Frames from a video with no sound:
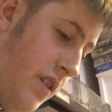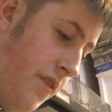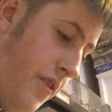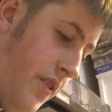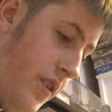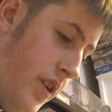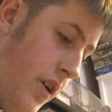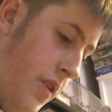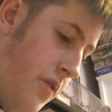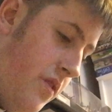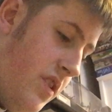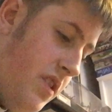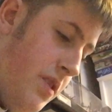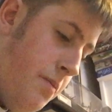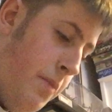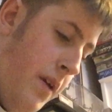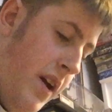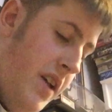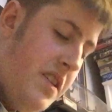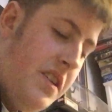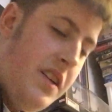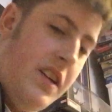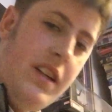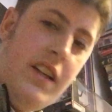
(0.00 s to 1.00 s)
If unowned, it's
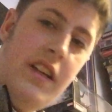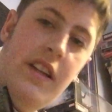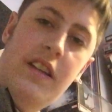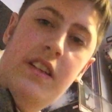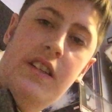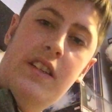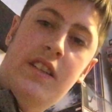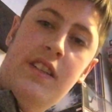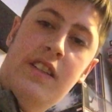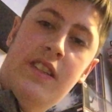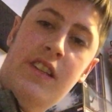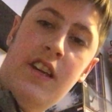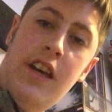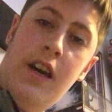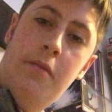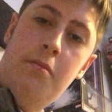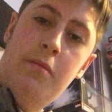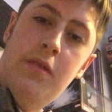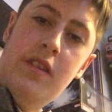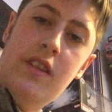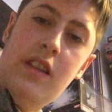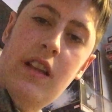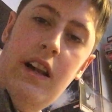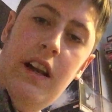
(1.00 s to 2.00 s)
basically the
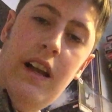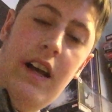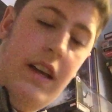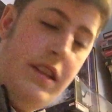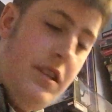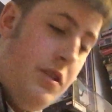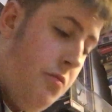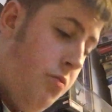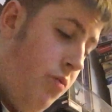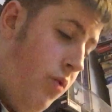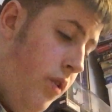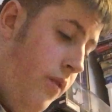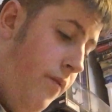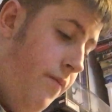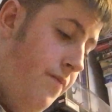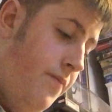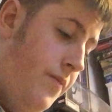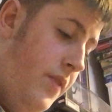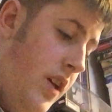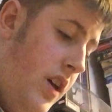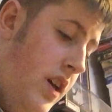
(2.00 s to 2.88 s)
same as the last one.